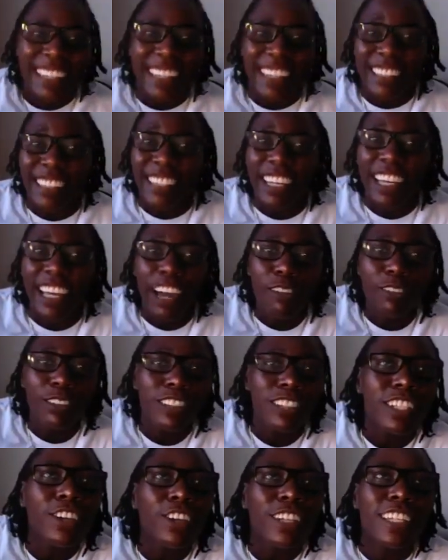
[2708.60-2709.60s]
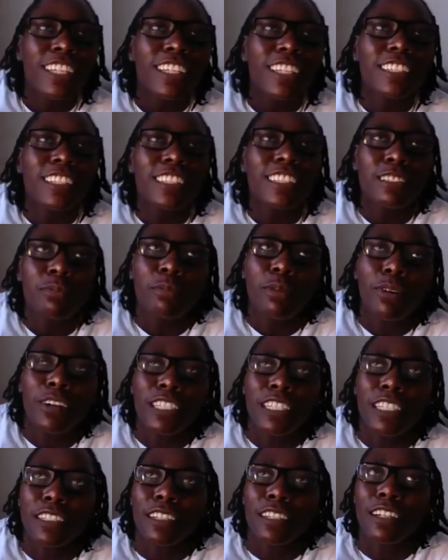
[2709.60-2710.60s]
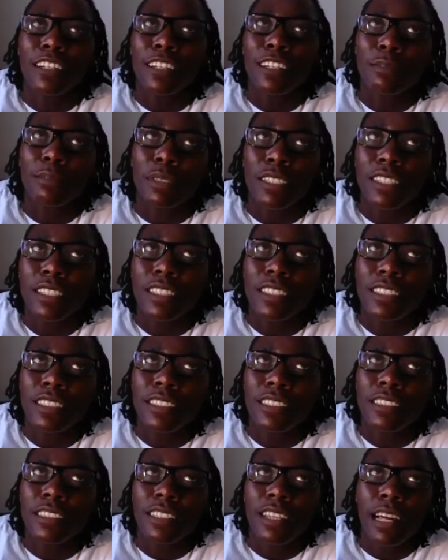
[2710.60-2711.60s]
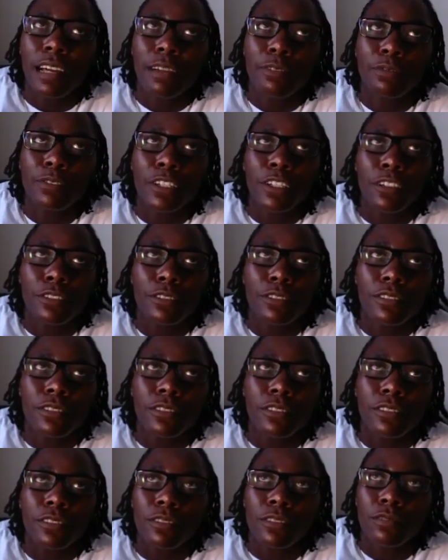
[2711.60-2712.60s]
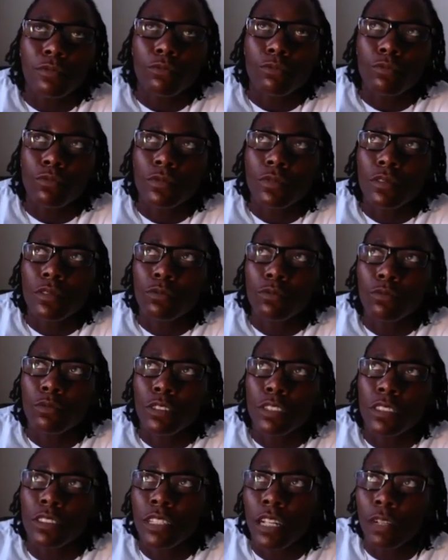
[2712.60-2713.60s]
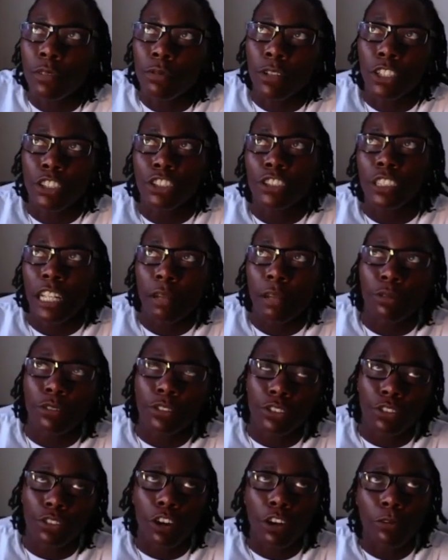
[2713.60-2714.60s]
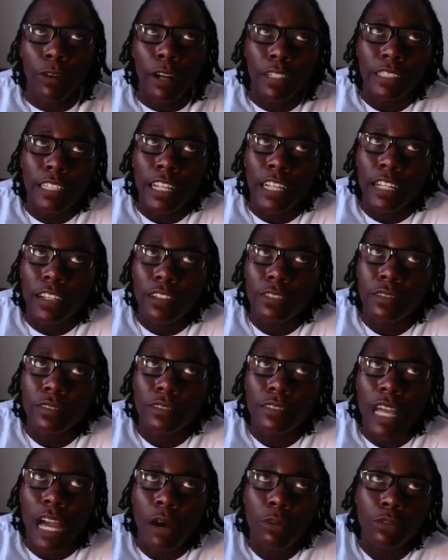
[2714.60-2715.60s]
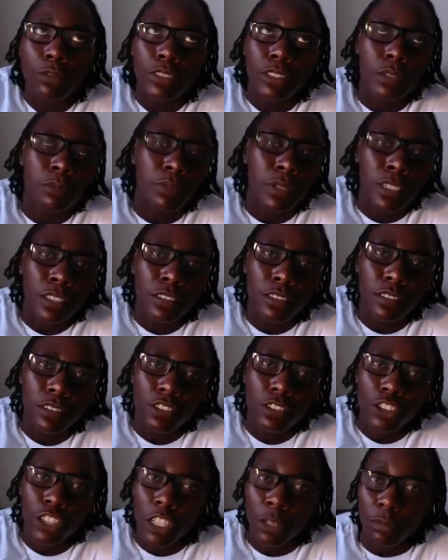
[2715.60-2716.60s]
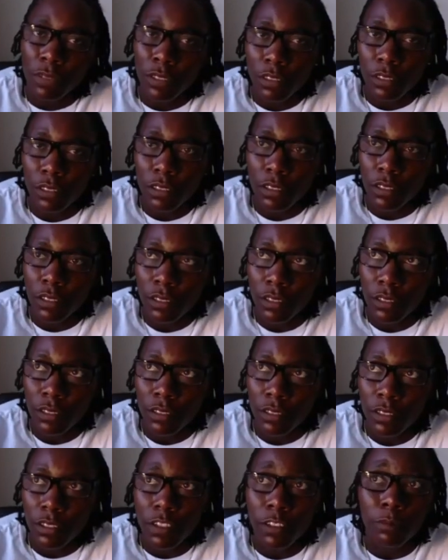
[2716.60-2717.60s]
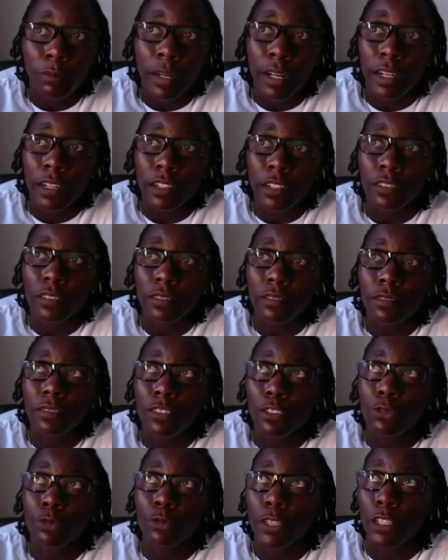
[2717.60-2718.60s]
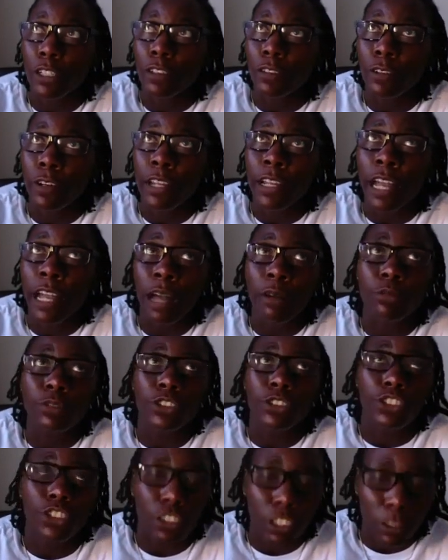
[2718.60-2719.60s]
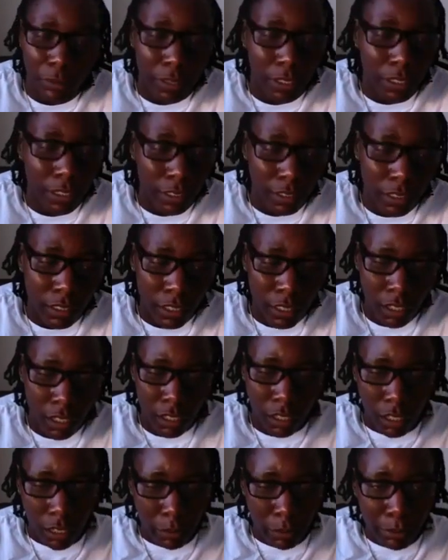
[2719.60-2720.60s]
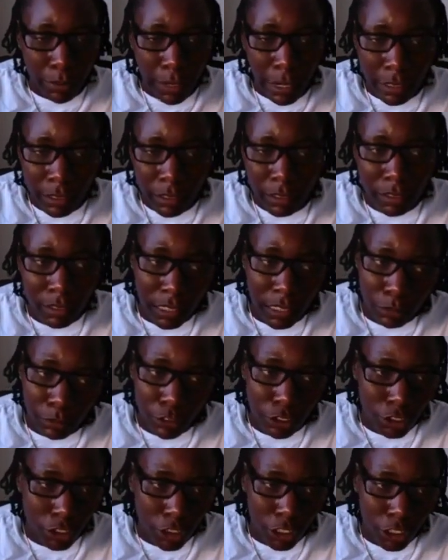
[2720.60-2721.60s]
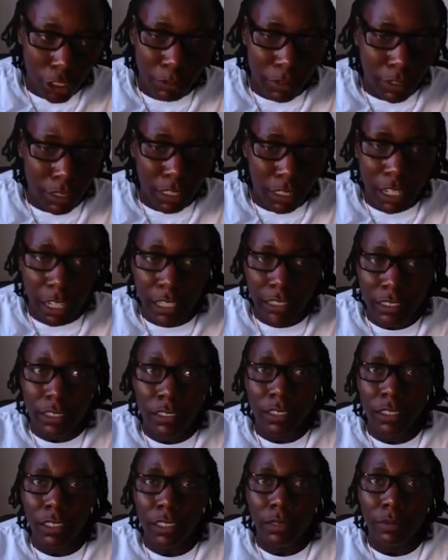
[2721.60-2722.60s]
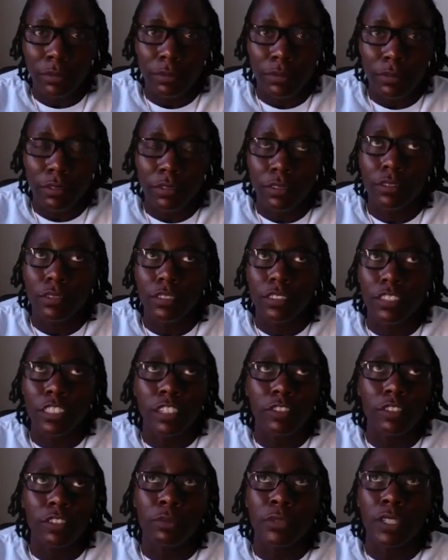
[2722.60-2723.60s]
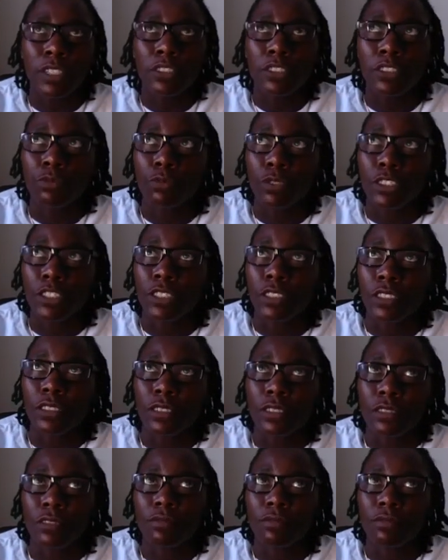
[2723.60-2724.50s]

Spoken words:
Yeah, I was low key disappointed because I felt the direction that I was going right now. I was in the best shape of my career. Right, I was jumping in practices. I was jumping constantly 7 meters, which is